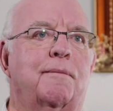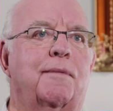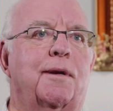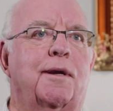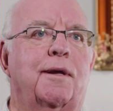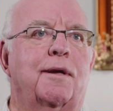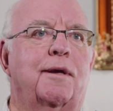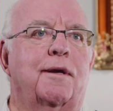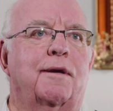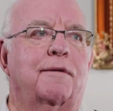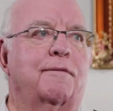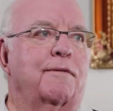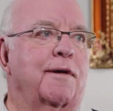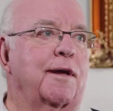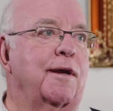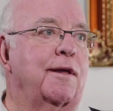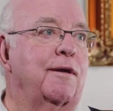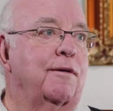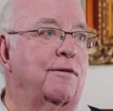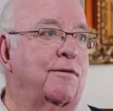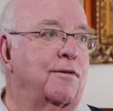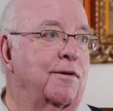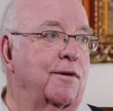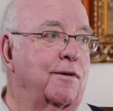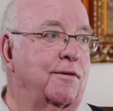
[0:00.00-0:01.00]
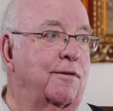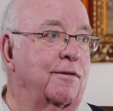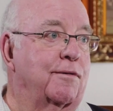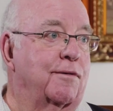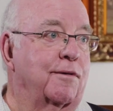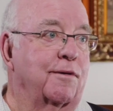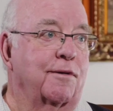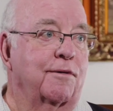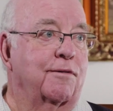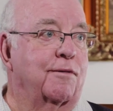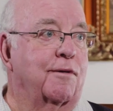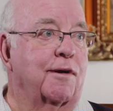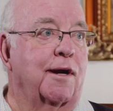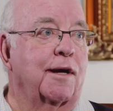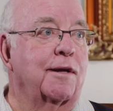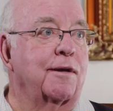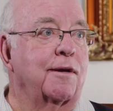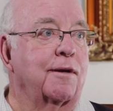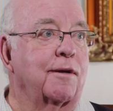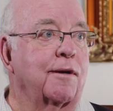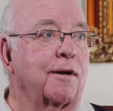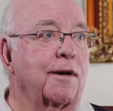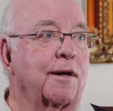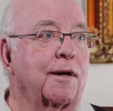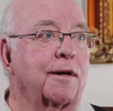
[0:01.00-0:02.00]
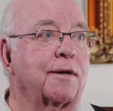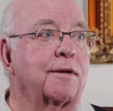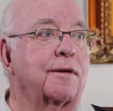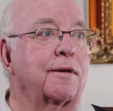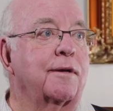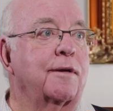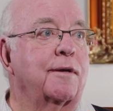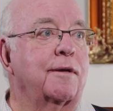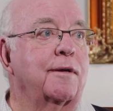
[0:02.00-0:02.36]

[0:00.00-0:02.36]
many, if any, churches in Australia like it.